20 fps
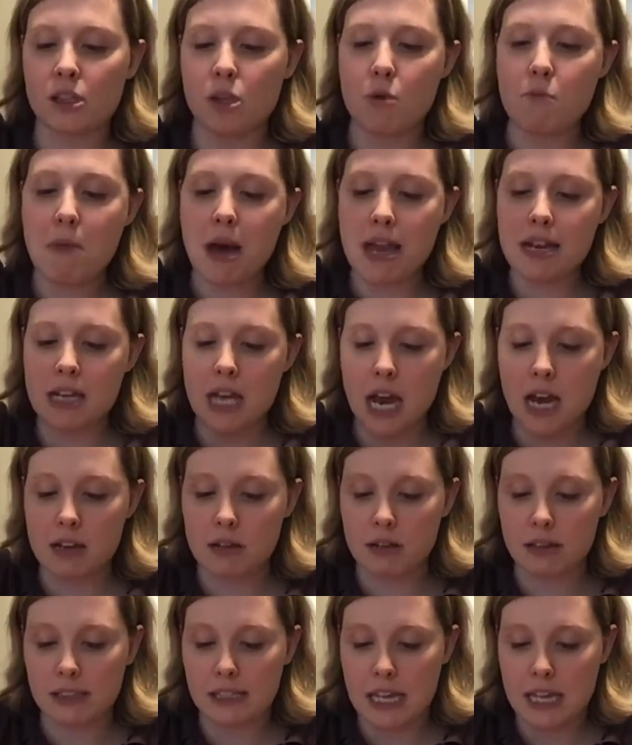So mine kind
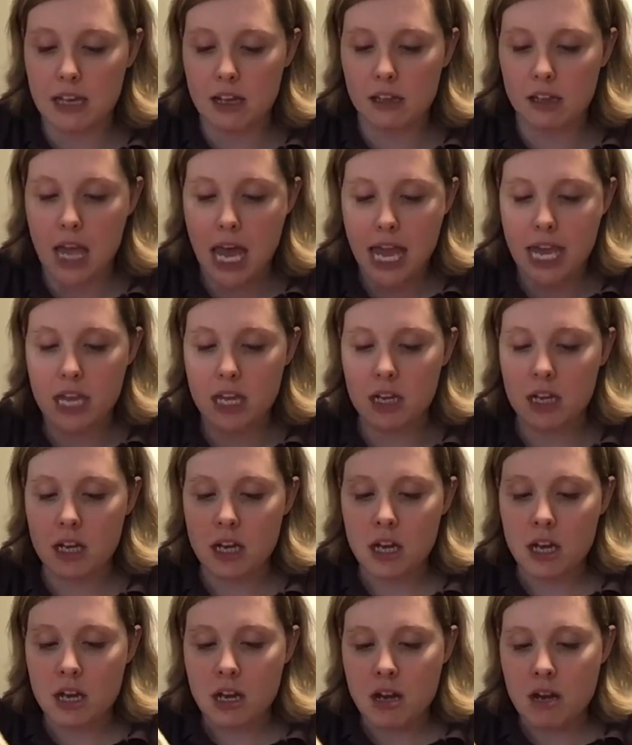of looks like a light
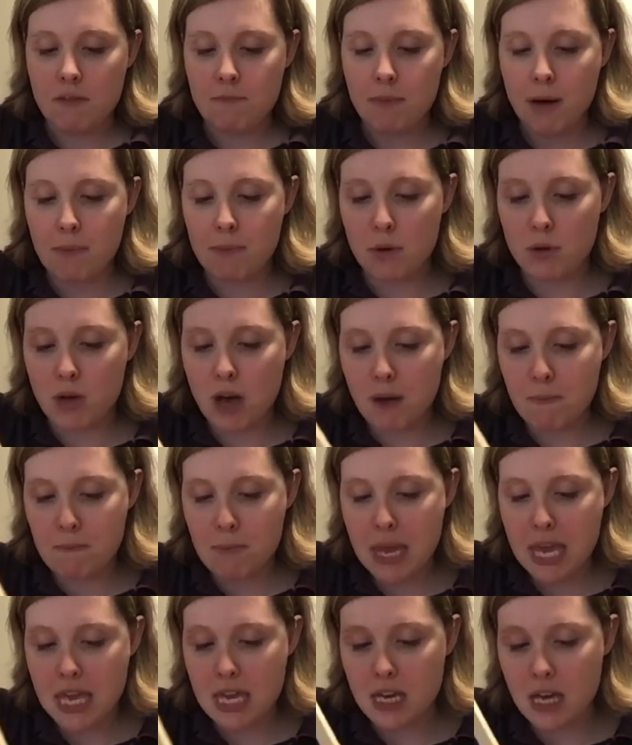
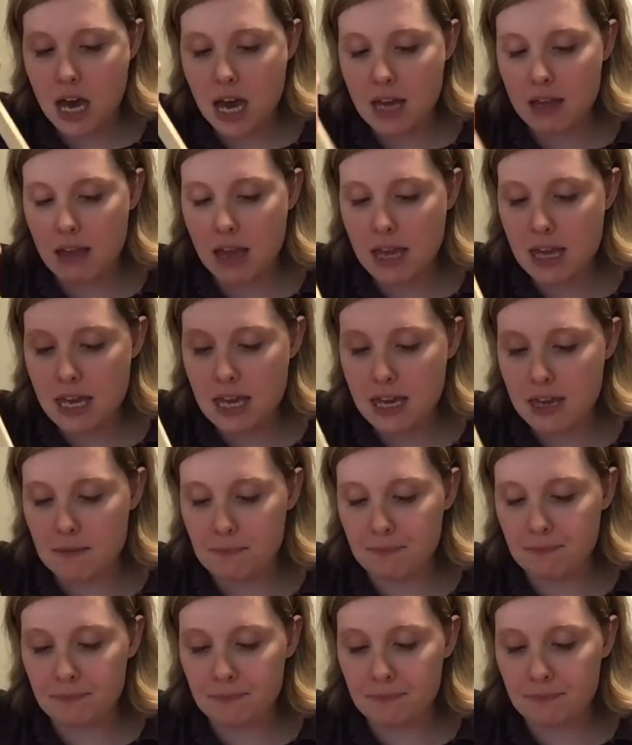bubblegum pink. I like it.